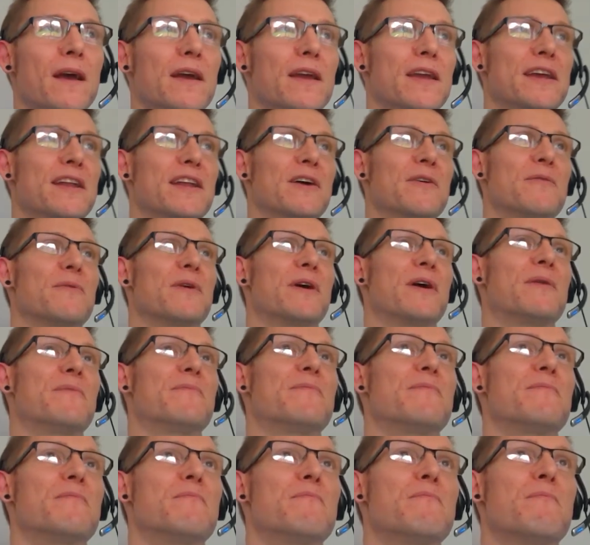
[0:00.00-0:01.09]
You know,
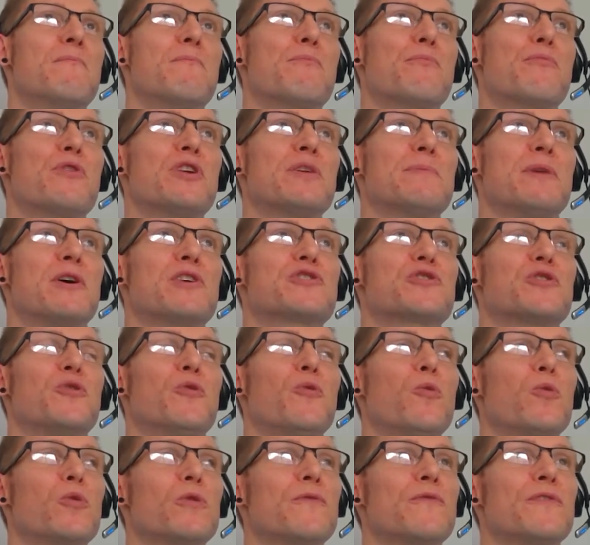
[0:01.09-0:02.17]
um, pretty much
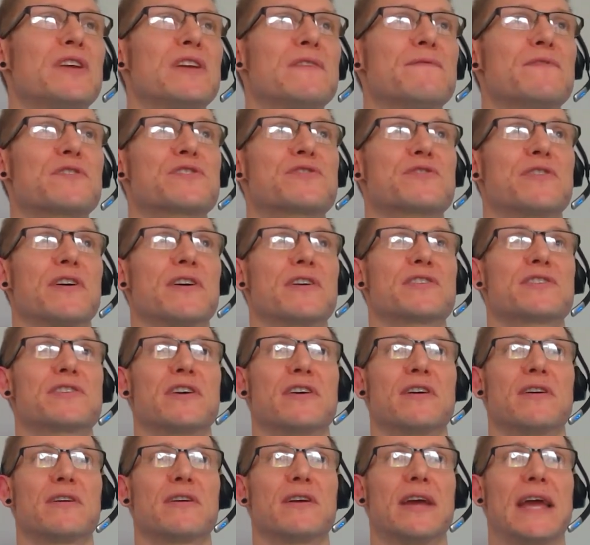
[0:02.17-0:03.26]
all of the
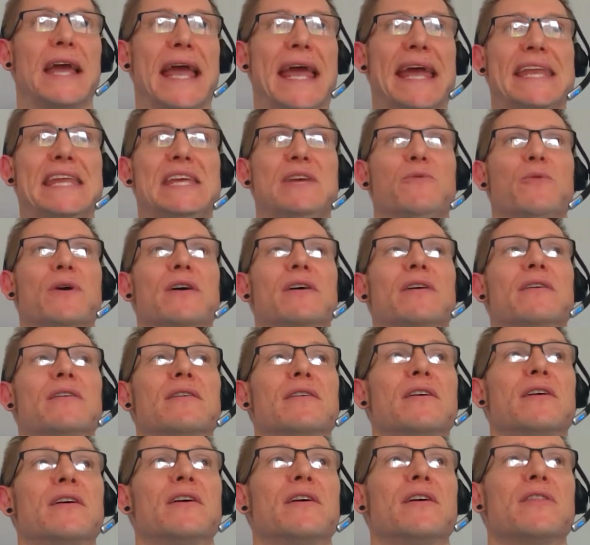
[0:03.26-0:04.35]
infrastructure anywhere
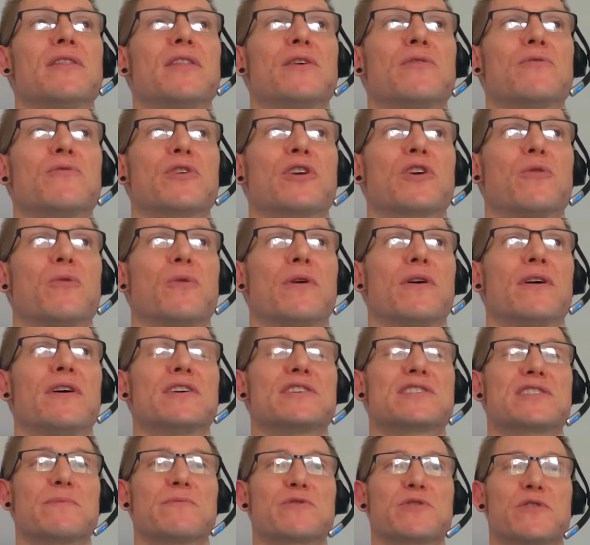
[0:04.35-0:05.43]
that
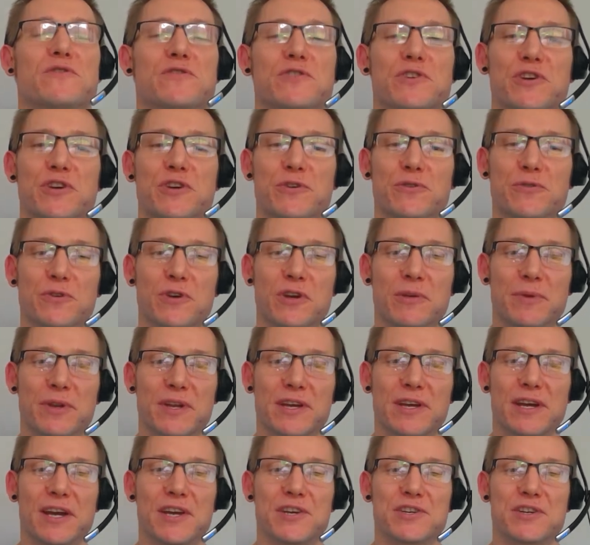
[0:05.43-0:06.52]
requires some sort of secure
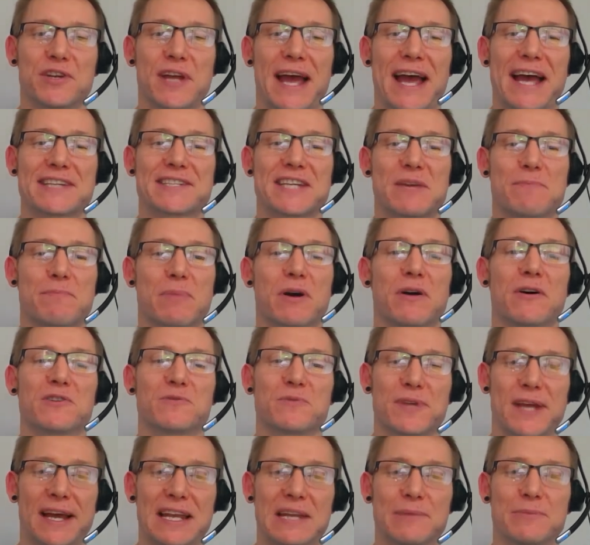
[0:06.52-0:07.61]
communication has a
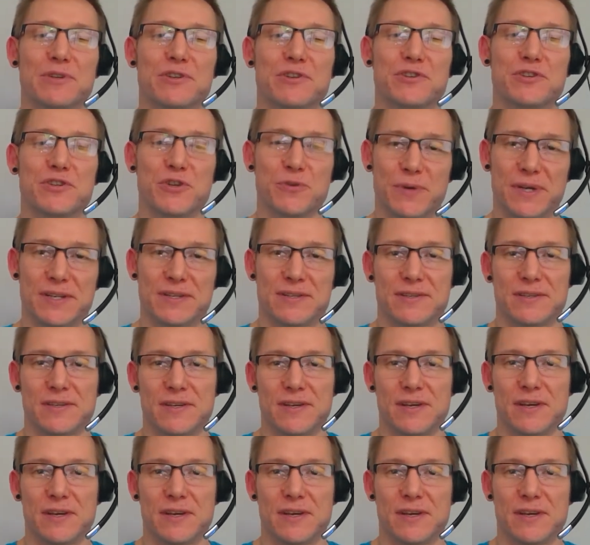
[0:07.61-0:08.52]
password element to it.